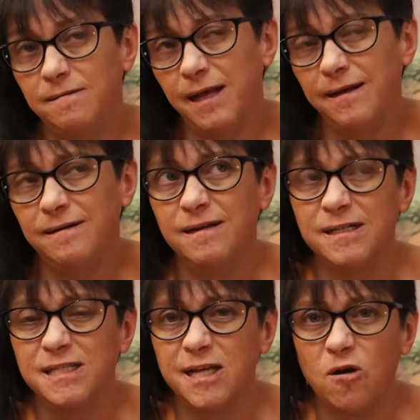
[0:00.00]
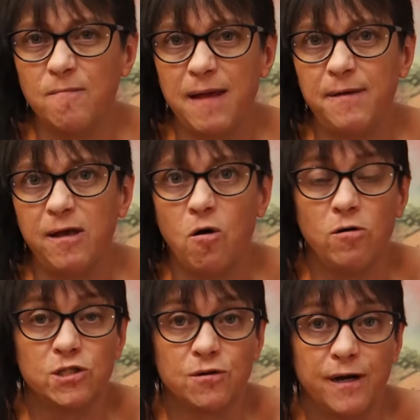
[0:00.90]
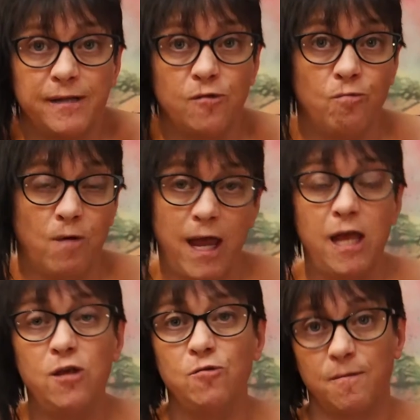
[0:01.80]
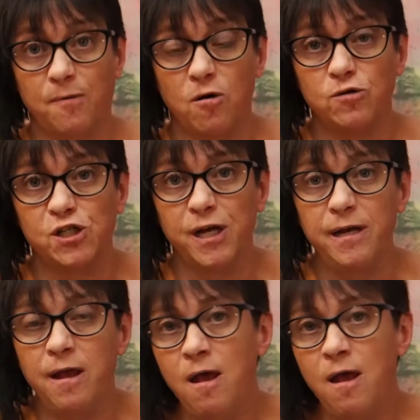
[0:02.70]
then consider maybe altering the way you approach it,